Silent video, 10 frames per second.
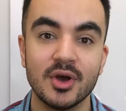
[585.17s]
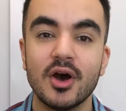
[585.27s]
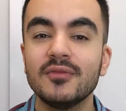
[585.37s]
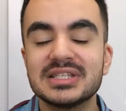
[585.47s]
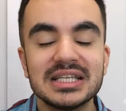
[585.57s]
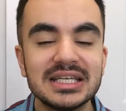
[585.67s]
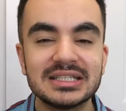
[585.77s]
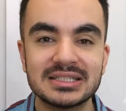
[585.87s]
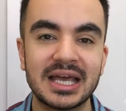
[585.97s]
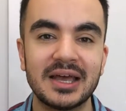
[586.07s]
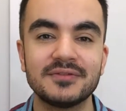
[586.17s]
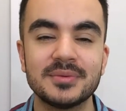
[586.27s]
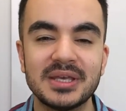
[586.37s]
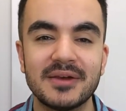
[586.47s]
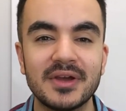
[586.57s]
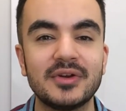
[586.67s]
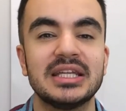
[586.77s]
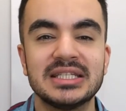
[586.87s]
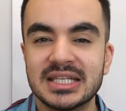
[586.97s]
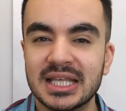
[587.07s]
Obviously, it doesn't have to be a
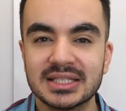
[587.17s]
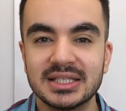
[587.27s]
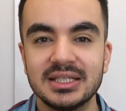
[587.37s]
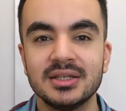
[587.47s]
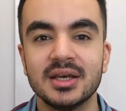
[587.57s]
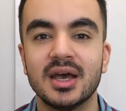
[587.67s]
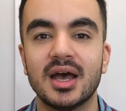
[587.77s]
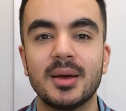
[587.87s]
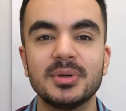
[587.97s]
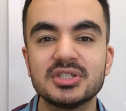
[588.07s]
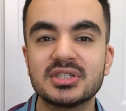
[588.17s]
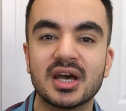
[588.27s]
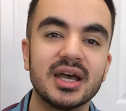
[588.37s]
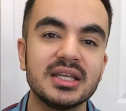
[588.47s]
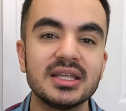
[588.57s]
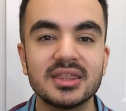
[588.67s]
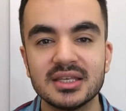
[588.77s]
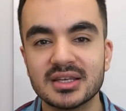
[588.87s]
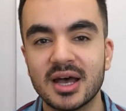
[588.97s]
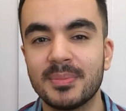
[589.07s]
very intense clean, but just tidying
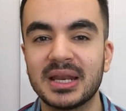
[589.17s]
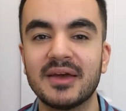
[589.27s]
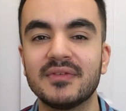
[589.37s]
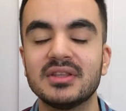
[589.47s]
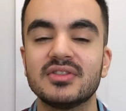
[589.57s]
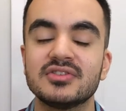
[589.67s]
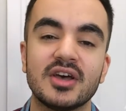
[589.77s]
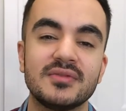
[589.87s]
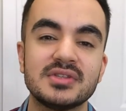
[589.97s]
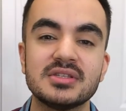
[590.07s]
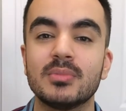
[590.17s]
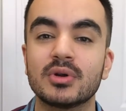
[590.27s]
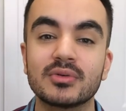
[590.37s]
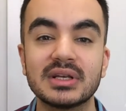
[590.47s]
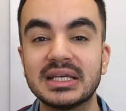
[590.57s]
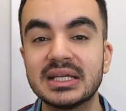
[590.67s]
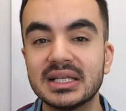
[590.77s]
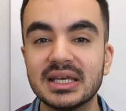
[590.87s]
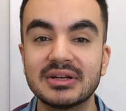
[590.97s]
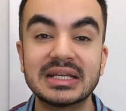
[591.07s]
things up and having the surfaces moderately
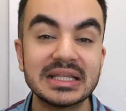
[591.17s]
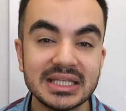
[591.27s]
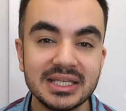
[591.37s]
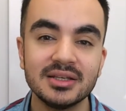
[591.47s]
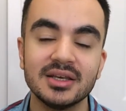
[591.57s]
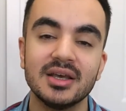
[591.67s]
clear and clean,